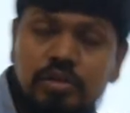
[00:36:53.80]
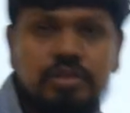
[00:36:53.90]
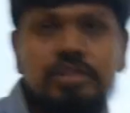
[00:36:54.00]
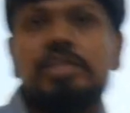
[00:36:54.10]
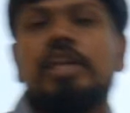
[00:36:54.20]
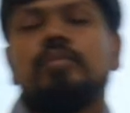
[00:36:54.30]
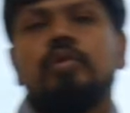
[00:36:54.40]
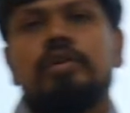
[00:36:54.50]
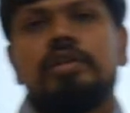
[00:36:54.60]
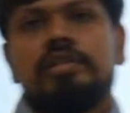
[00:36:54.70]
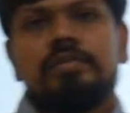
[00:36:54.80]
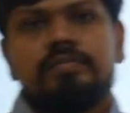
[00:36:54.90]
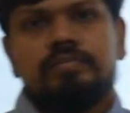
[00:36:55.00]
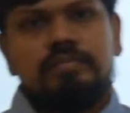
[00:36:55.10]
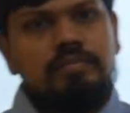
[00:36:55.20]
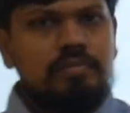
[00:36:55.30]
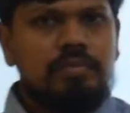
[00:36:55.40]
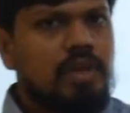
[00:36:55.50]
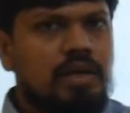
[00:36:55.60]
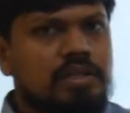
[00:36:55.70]
same only.
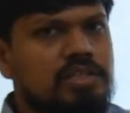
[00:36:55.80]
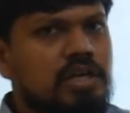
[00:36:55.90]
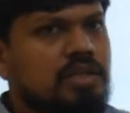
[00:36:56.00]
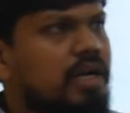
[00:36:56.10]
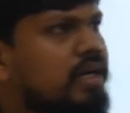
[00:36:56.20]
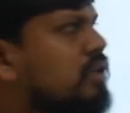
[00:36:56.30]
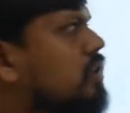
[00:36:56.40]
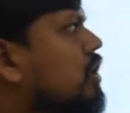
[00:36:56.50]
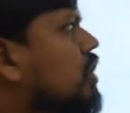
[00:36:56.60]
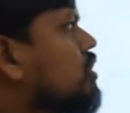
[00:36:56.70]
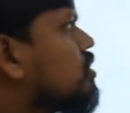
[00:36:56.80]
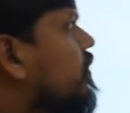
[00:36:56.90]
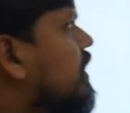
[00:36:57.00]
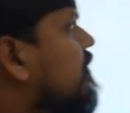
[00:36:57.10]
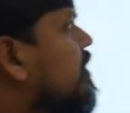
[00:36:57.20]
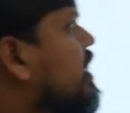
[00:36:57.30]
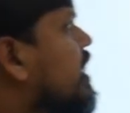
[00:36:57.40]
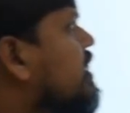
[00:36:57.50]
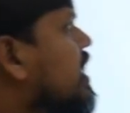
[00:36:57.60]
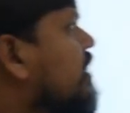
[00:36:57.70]
Understanding, right? So whenever the
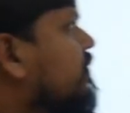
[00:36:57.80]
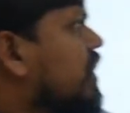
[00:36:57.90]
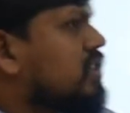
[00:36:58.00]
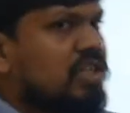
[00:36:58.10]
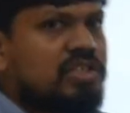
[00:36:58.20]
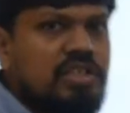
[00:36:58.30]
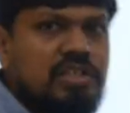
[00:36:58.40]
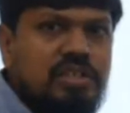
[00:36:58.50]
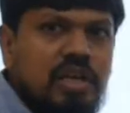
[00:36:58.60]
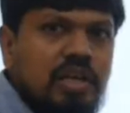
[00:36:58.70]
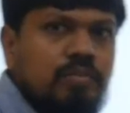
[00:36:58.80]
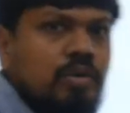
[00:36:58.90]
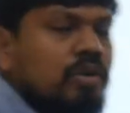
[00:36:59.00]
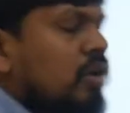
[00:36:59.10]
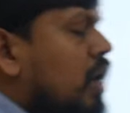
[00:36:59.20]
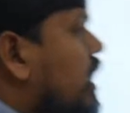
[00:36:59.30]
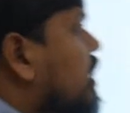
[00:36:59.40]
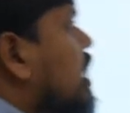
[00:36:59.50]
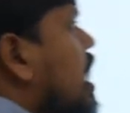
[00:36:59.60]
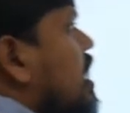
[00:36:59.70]
area of cross section is same
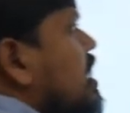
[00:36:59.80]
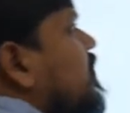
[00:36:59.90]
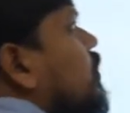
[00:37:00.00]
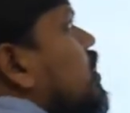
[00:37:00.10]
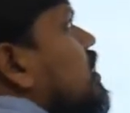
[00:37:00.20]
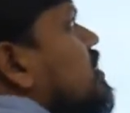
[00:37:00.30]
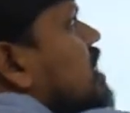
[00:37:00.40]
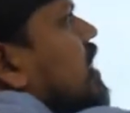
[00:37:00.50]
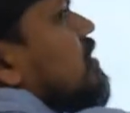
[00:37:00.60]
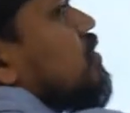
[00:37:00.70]
and current flowing is also